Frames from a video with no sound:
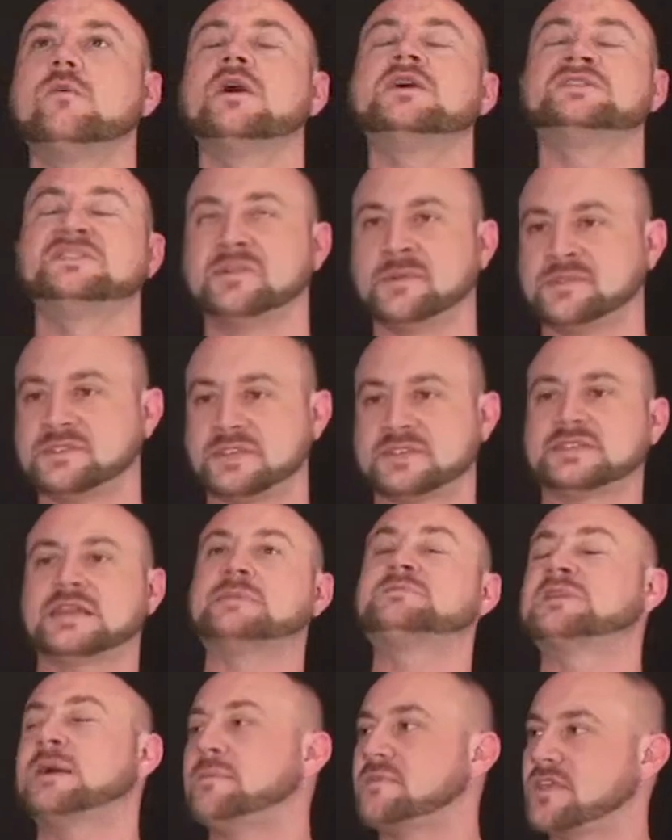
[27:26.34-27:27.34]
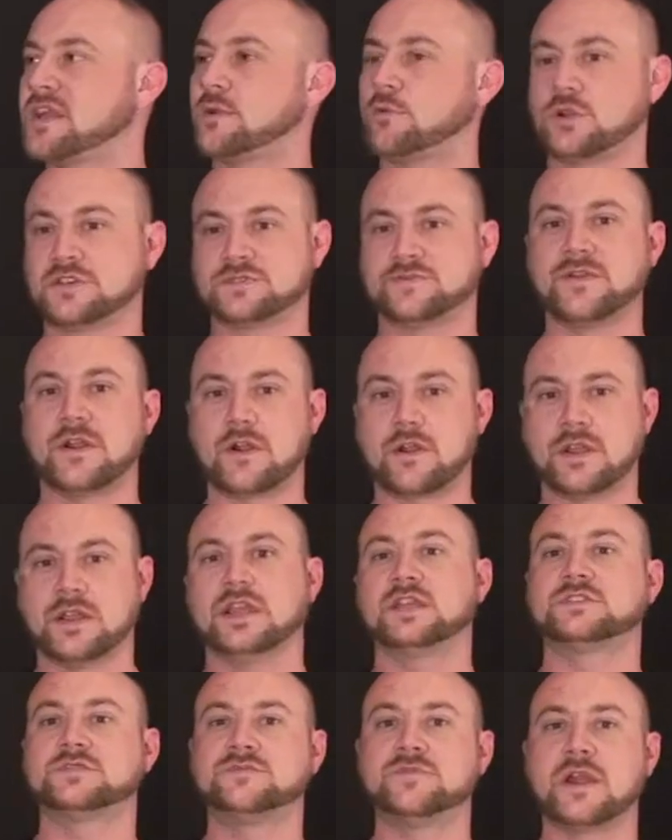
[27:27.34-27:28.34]
was the same type of thing where it's
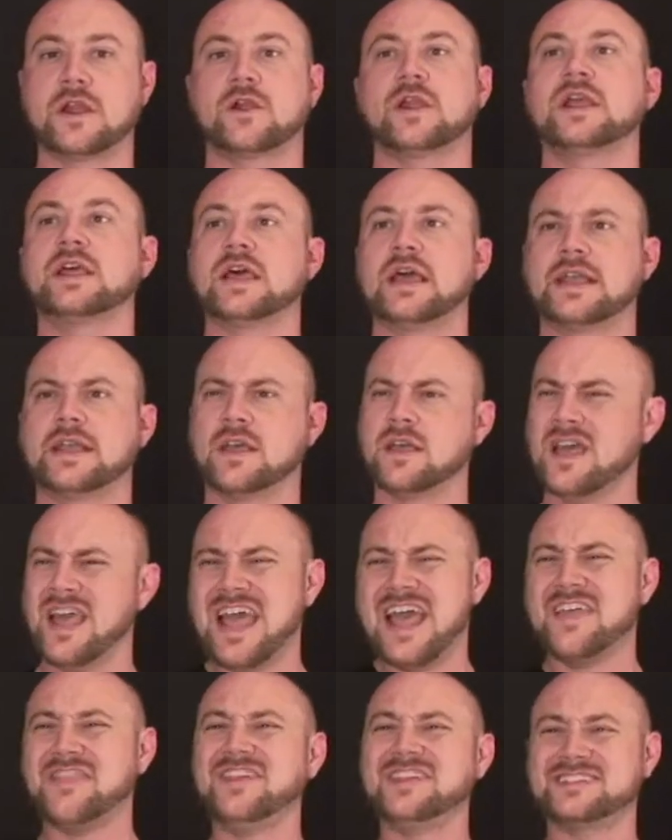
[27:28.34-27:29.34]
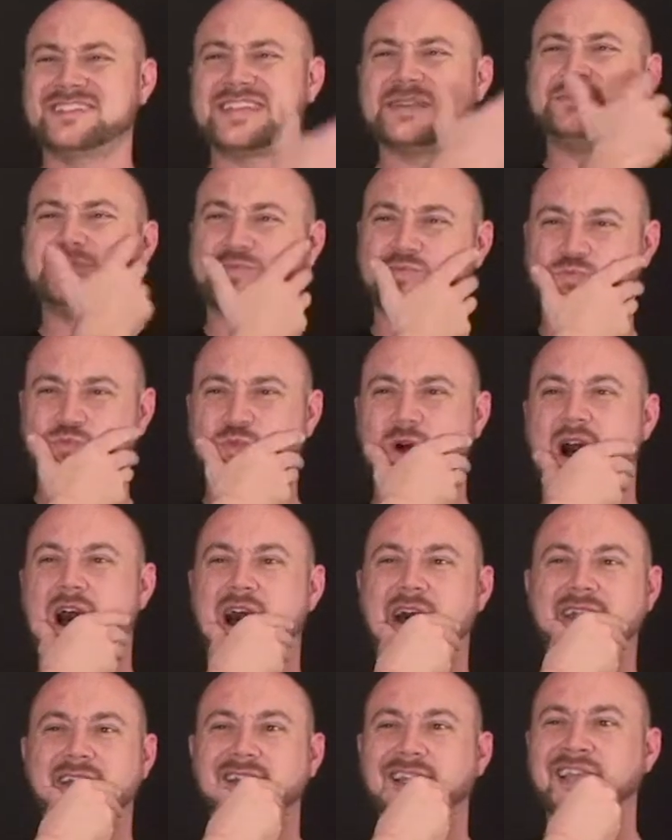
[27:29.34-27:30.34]
very like, this seems
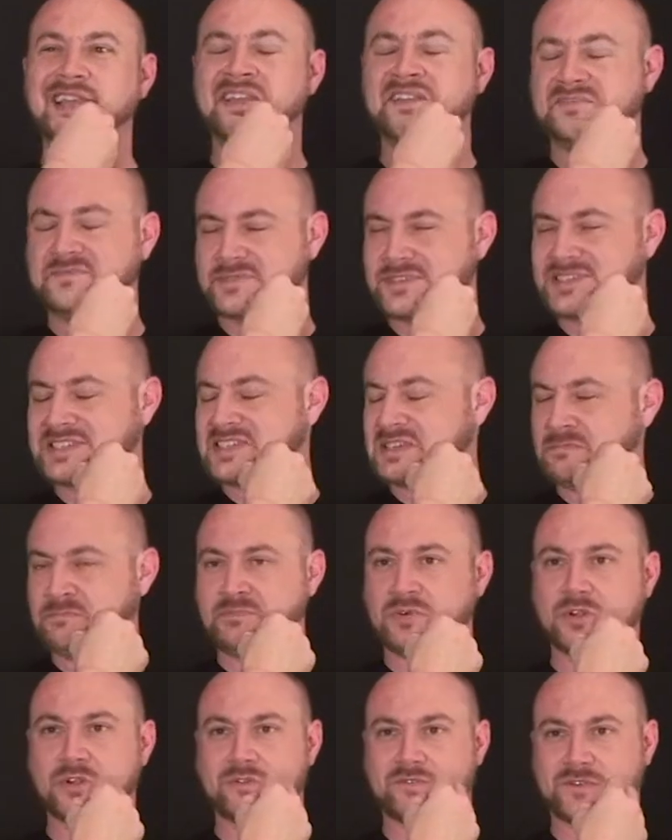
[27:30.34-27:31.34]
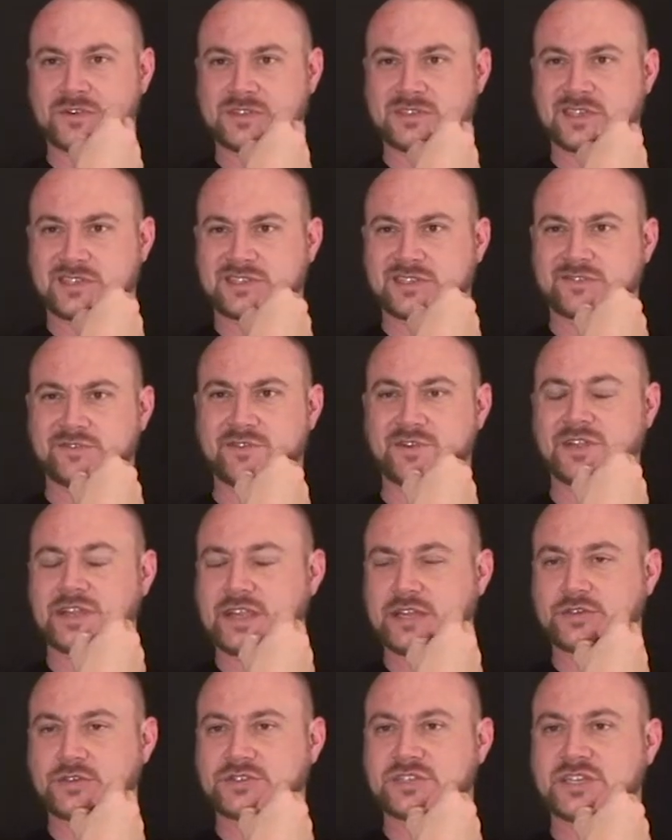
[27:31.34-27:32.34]
oddly simple for such a
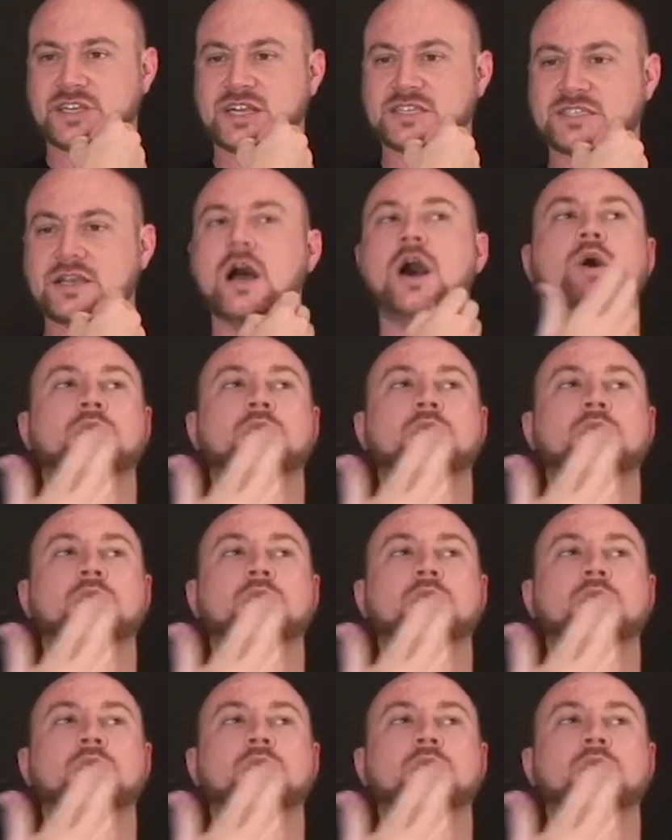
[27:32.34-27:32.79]
really interesting concept.